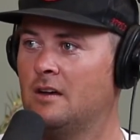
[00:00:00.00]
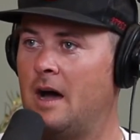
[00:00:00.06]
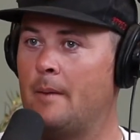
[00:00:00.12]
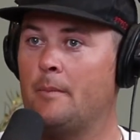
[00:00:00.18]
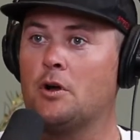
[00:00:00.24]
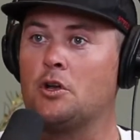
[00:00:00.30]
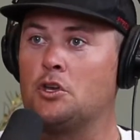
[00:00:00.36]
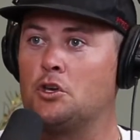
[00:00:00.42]

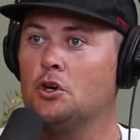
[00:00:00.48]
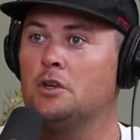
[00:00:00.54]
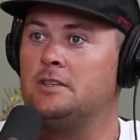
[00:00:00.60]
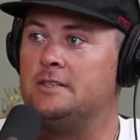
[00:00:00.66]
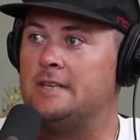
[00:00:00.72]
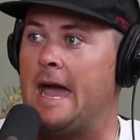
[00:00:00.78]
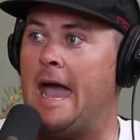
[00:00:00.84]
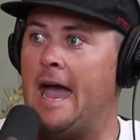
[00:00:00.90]
I'm a
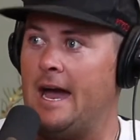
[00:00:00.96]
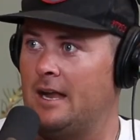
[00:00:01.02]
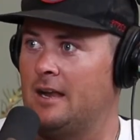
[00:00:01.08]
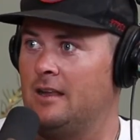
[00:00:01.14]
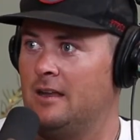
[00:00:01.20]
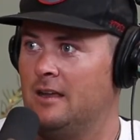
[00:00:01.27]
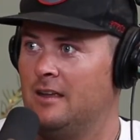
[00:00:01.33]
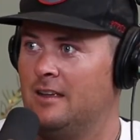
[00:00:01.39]
good
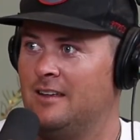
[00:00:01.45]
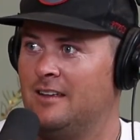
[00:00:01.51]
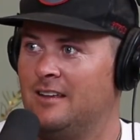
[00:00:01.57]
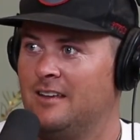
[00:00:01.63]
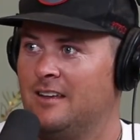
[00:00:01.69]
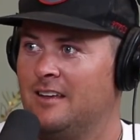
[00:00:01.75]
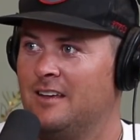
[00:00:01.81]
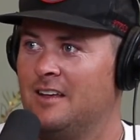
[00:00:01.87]
dad.
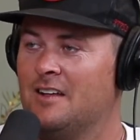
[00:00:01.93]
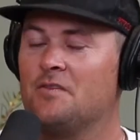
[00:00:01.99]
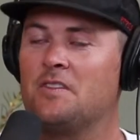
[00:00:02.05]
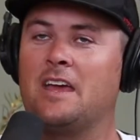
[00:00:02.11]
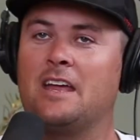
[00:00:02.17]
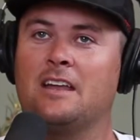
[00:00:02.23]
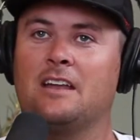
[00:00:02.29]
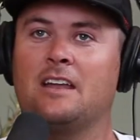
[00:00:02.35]

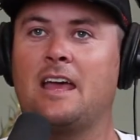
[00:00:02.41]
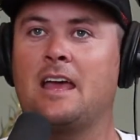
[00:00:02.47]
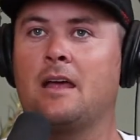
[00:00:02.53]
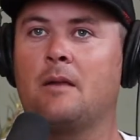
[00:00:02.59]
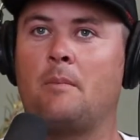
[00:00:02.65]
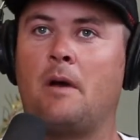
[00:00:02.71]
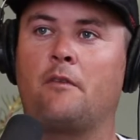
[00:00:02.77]
And